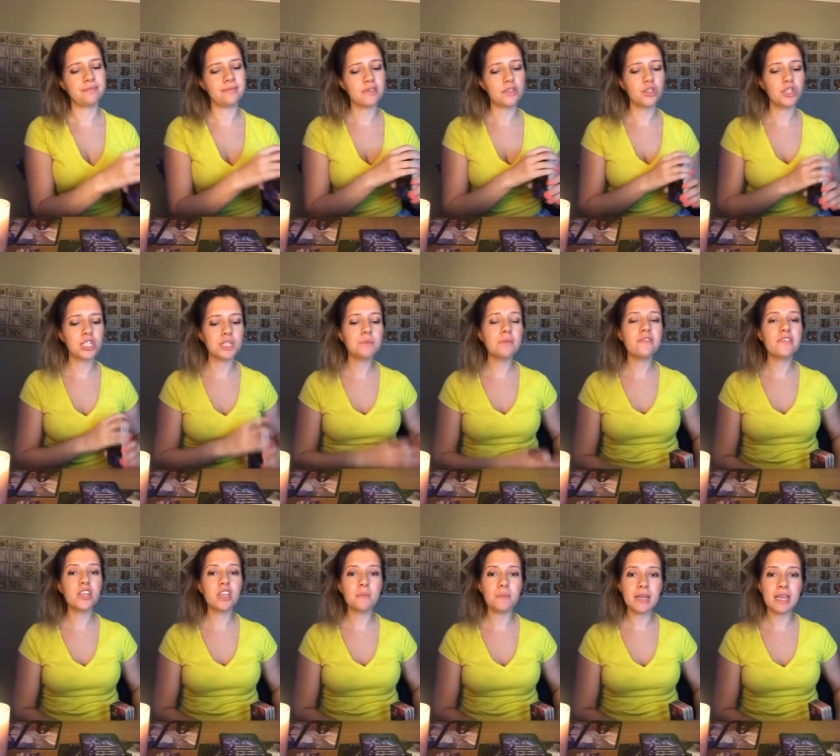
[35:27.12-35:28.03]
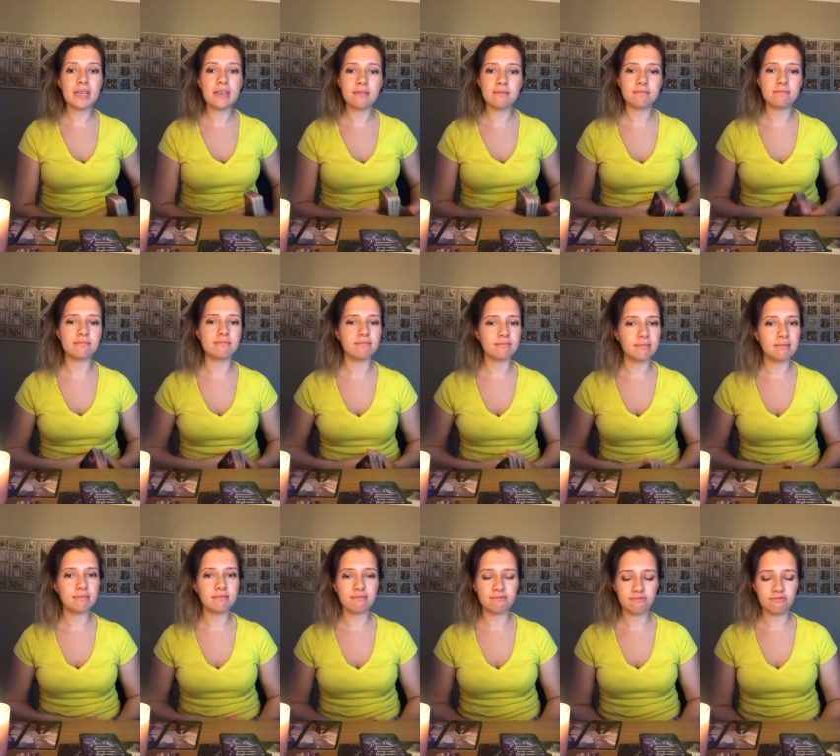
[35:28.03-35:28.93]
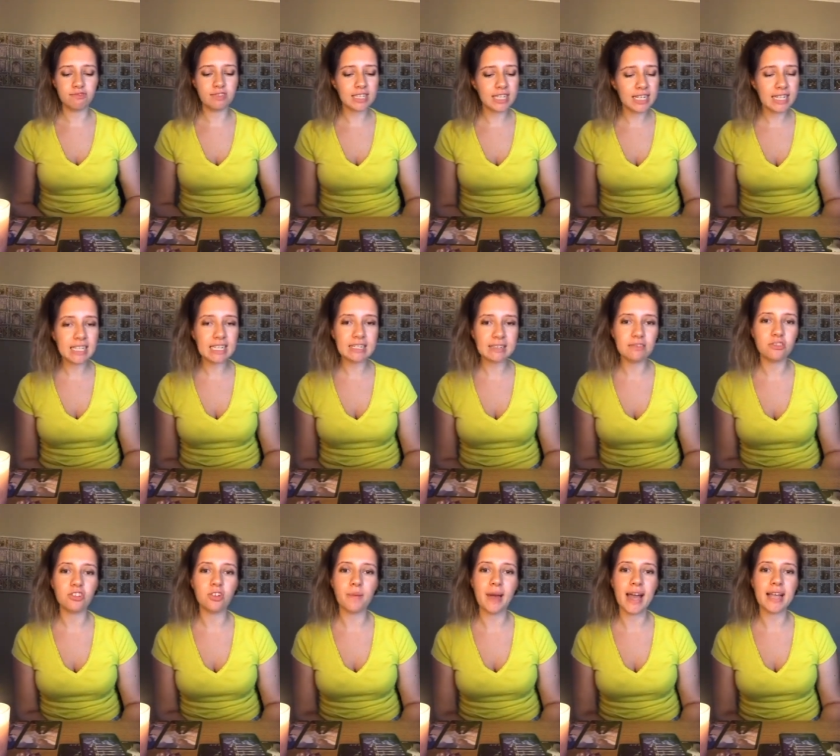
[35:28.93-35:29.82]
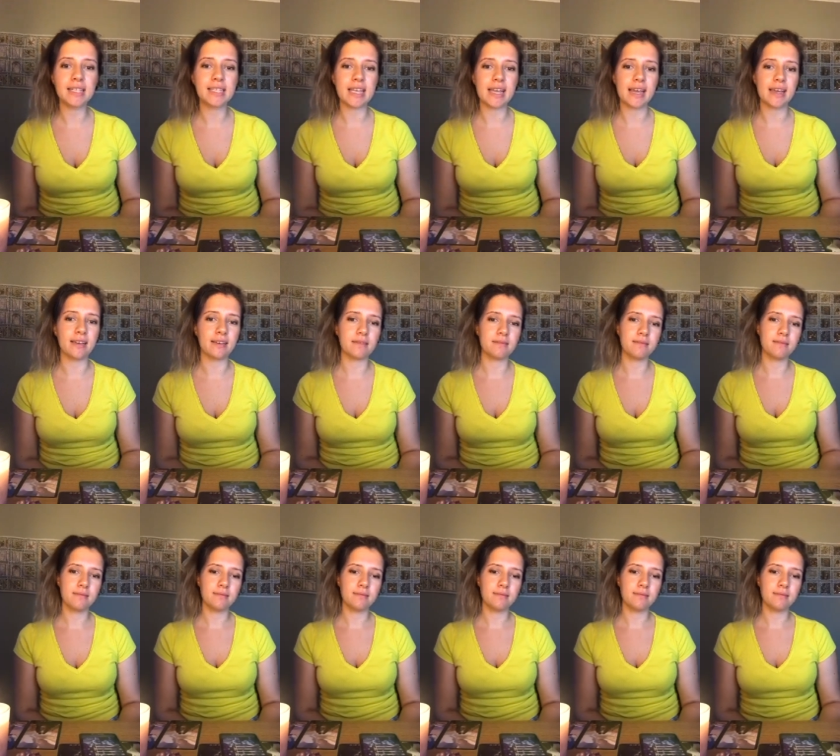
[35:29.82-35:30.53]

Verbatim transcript: Some of you being really dramatic.